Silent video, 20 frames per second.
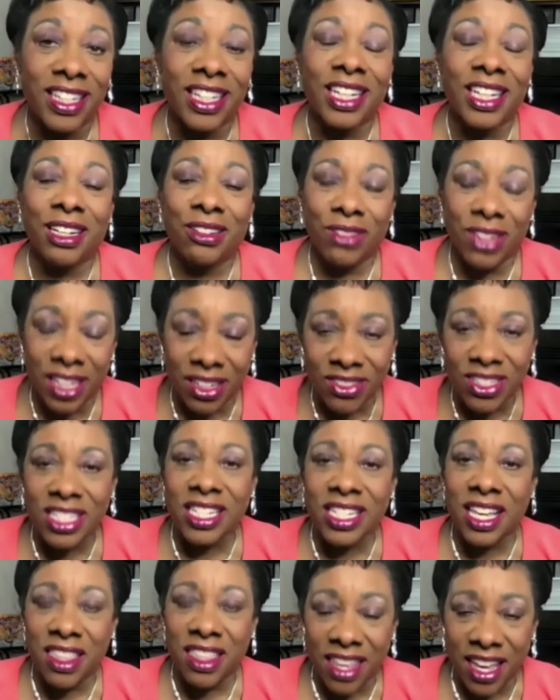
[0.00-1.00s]
We have to say
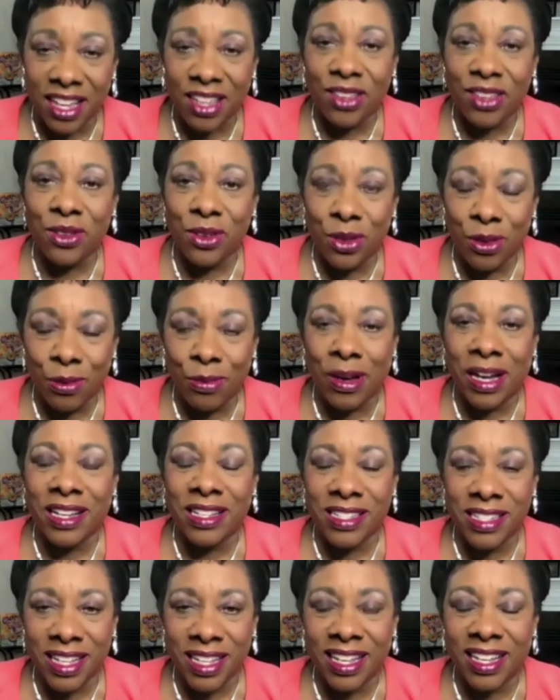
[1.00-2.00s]
thank you by
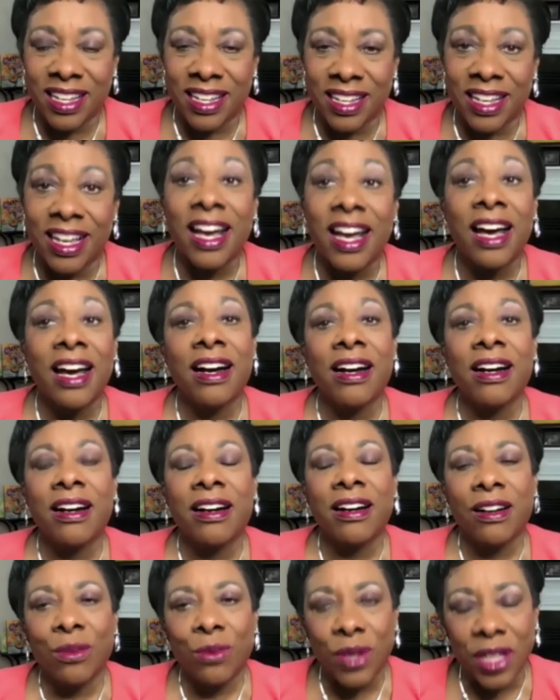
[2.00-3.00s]
saying,
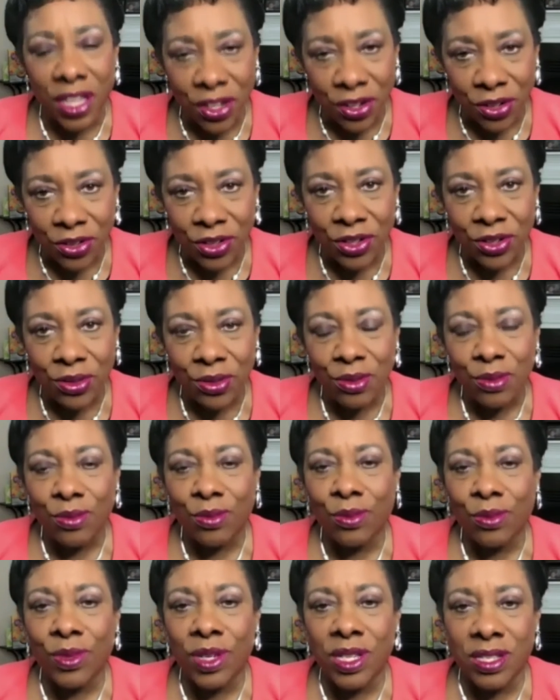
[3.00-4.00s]
We hear you,
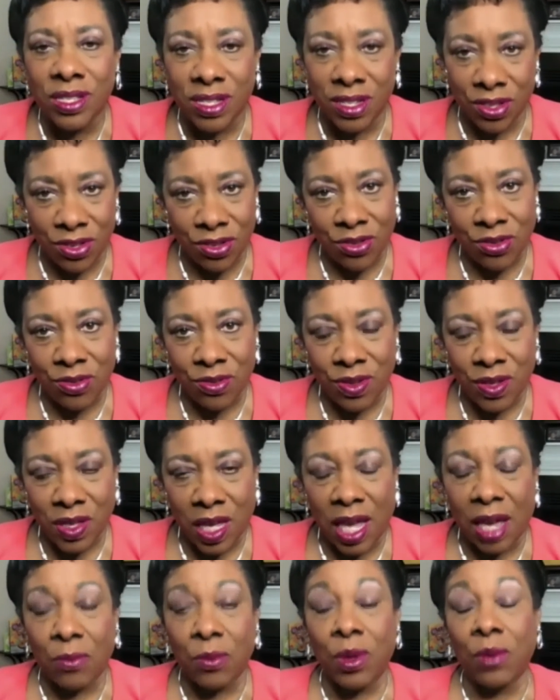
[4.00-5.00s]
we see you, and
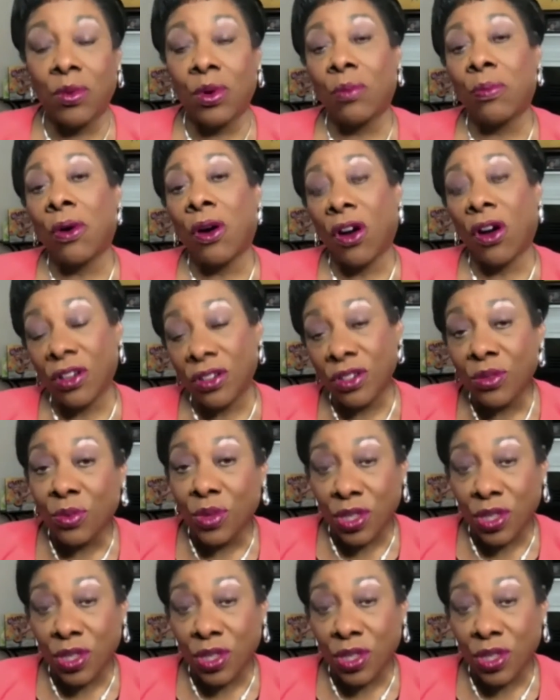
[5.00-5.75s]
we will partner with